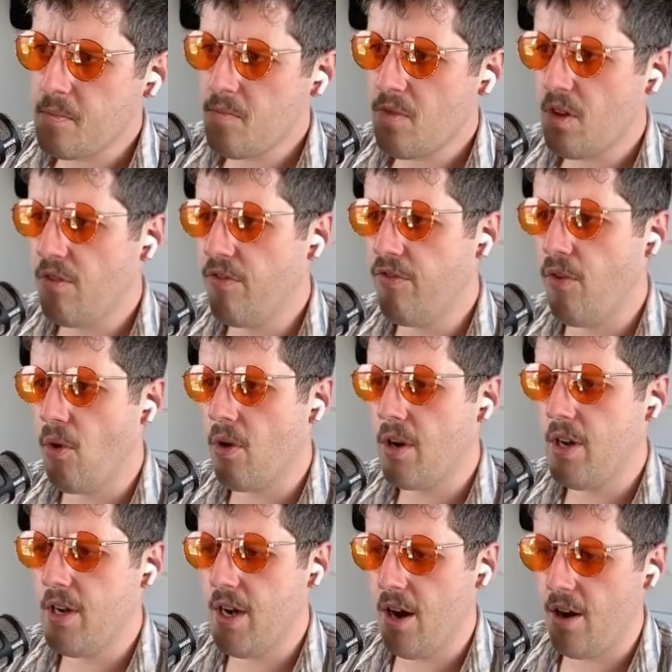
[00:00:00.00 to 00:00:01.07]
for
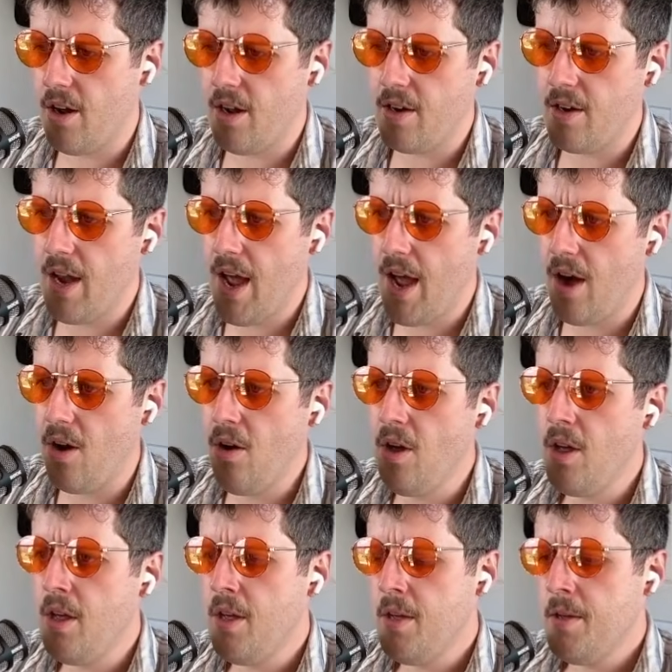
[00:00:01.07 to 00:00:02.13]
Hedera. Now,
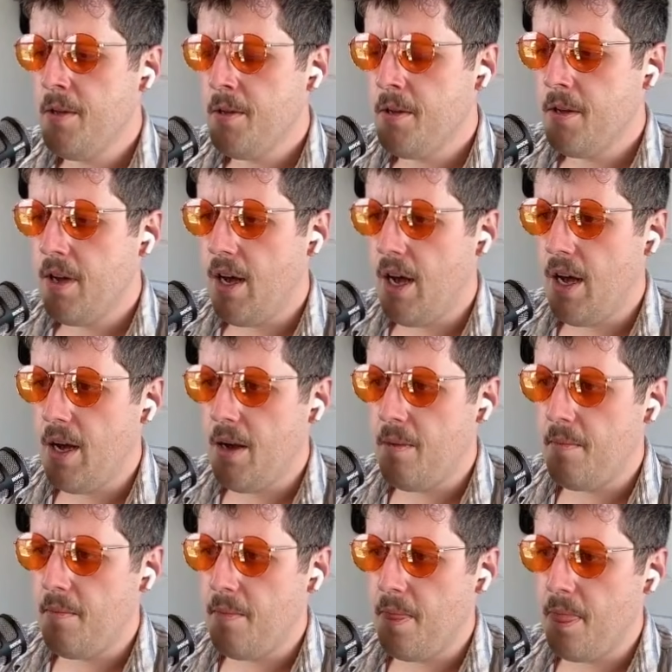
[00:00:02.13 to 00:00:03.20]

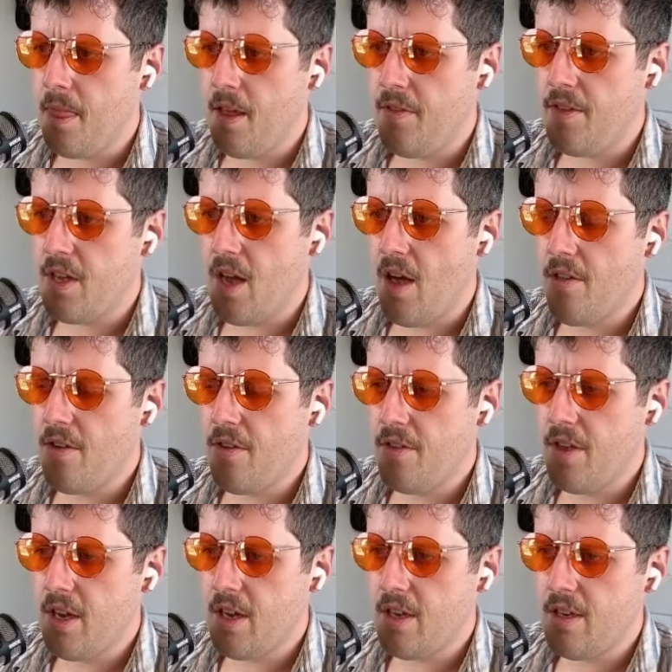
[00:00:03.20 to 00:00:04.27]
the other
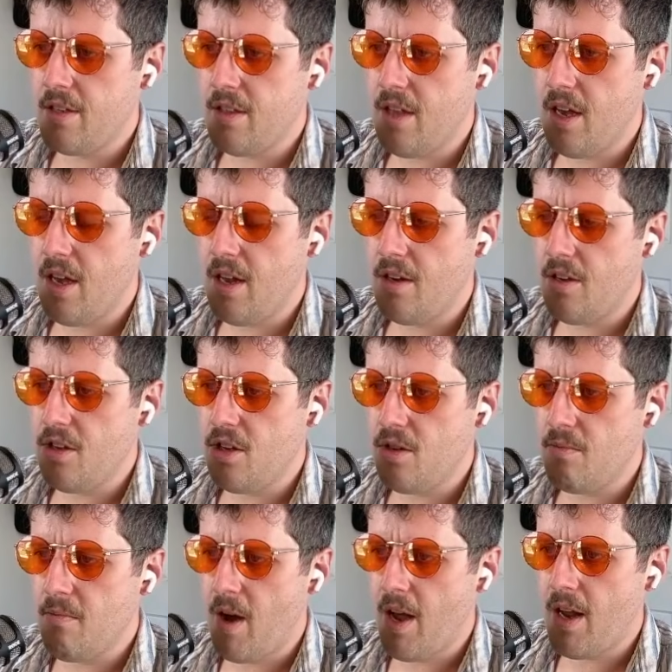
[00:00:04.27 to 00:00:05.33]
thing is that you
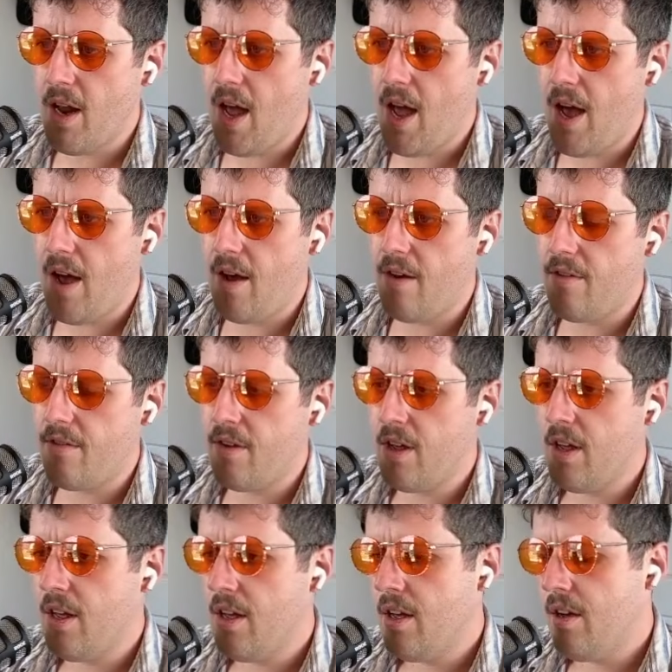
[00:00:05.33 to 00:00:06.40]
might have
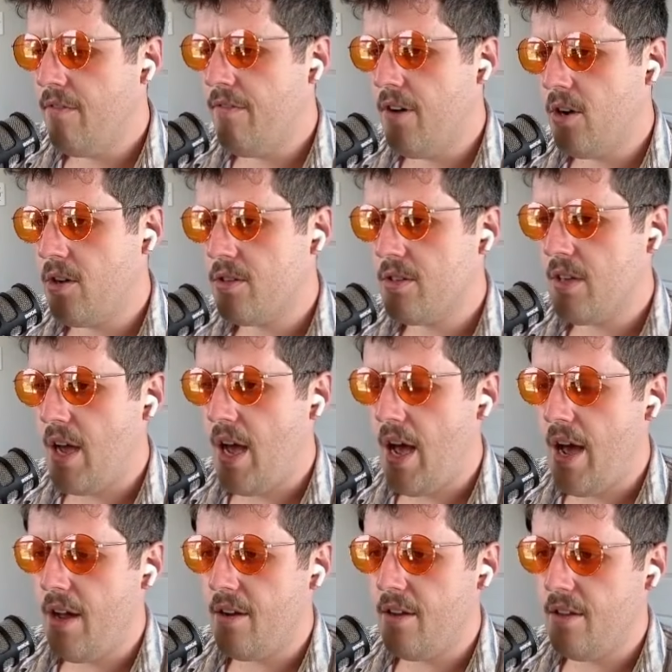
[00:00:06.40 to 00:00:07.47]
folks
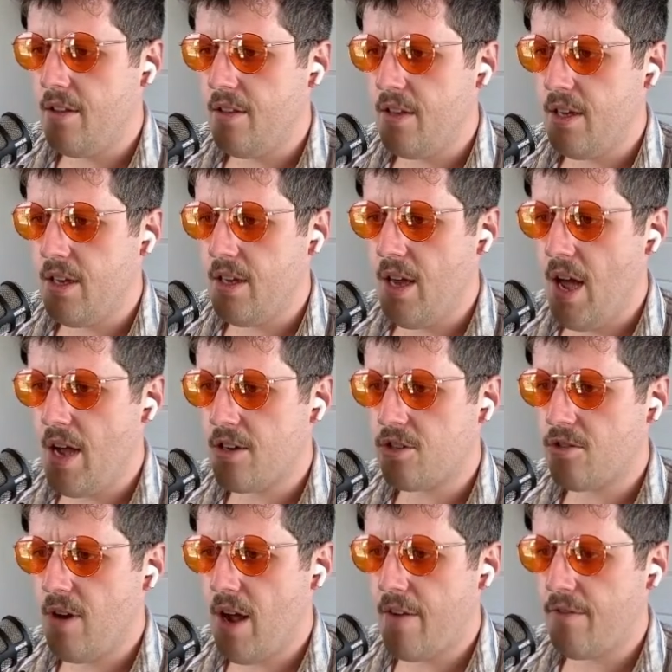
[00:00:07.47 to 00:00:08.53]
at the
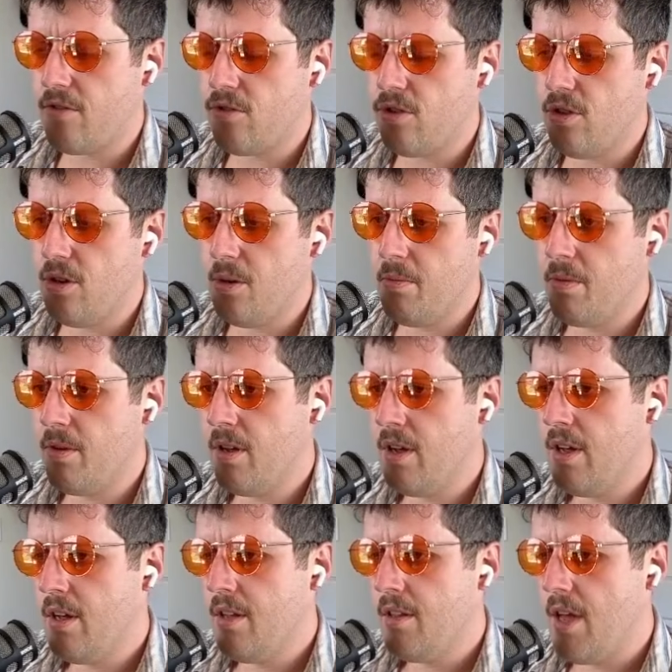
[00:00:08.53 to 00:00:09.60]
Hashgraph Group,
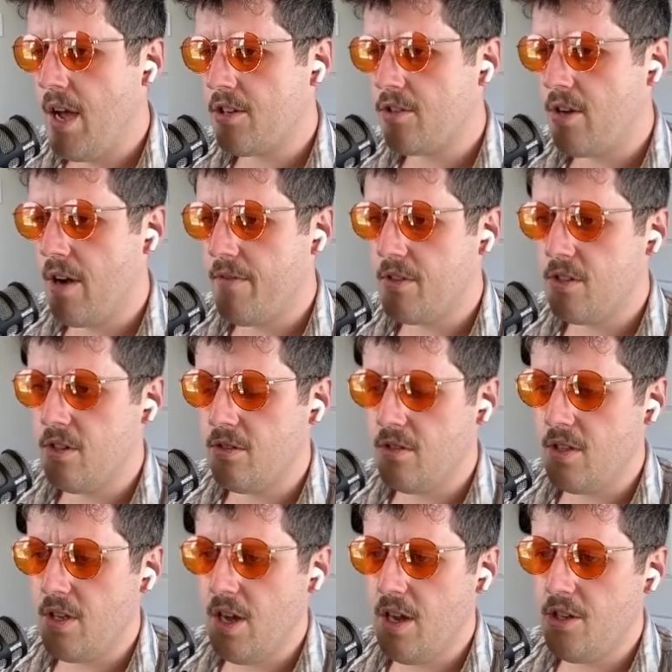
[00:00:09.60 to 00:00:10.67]
the Hashgraph
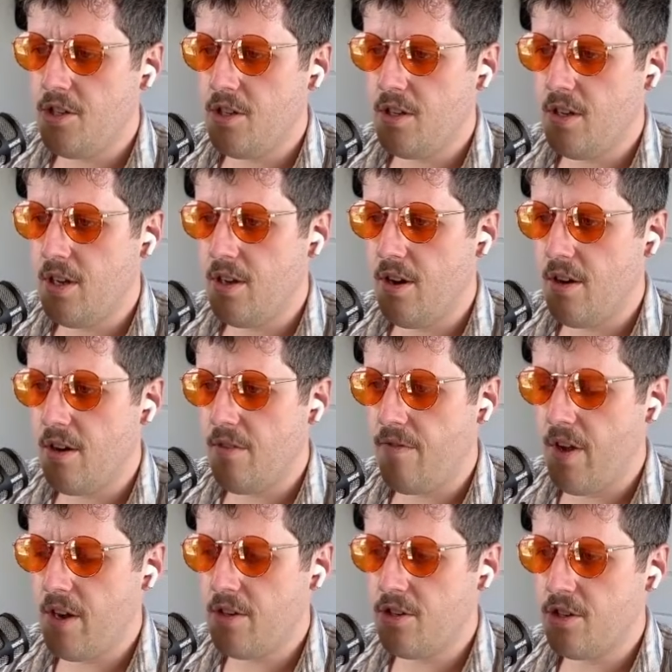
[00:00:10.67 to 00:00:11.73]
Association, Hedera
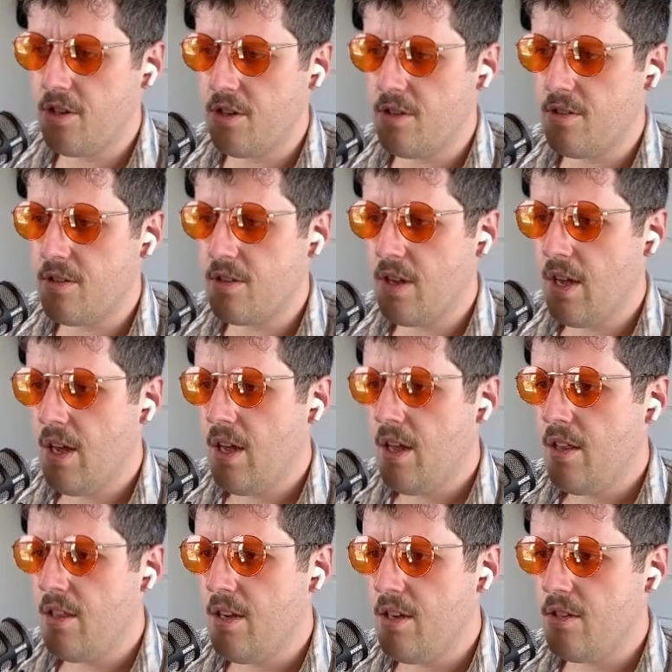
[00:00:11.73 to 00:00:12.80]
Ventures.
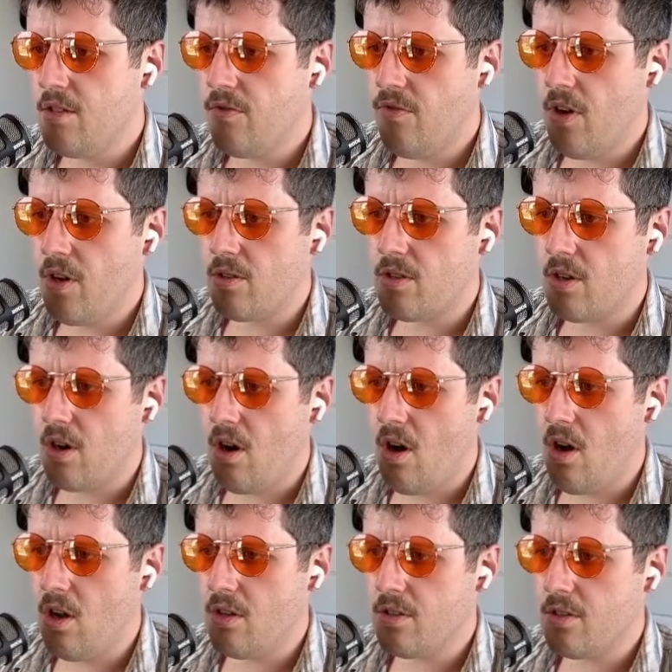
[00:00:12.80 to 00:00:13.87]
These folks are
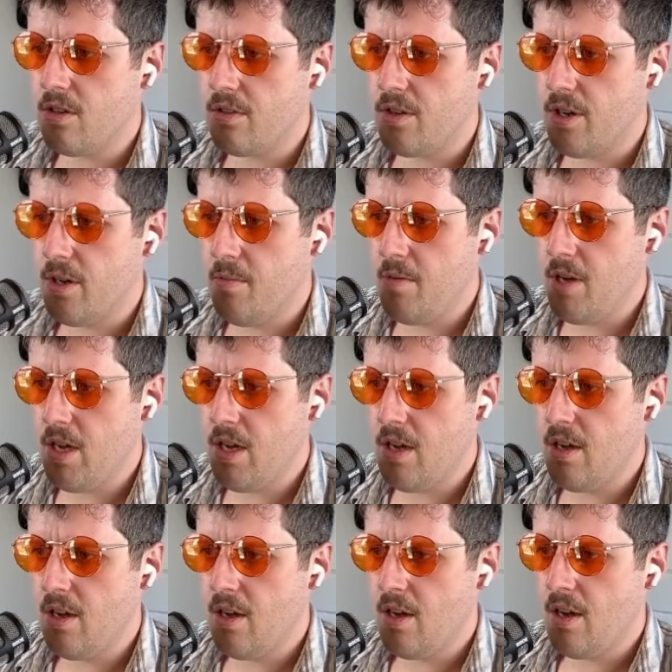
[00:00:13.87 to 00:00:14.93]
also going to be,
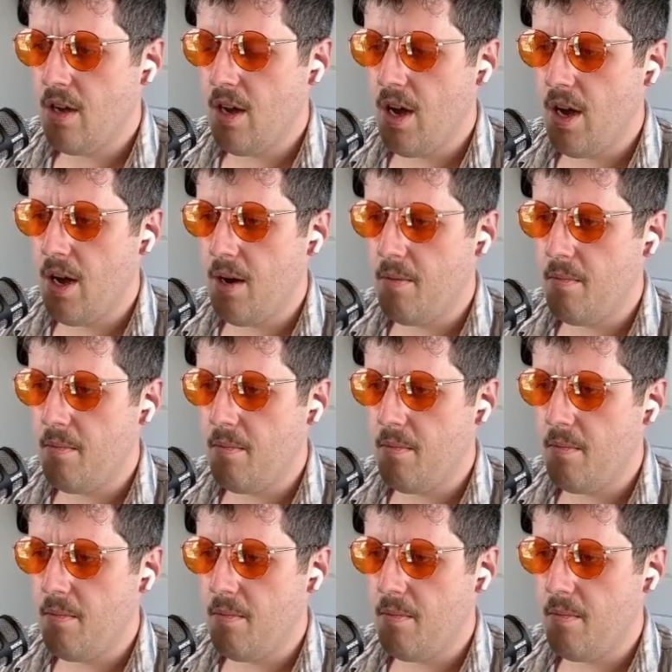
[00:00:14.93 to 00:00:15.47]
I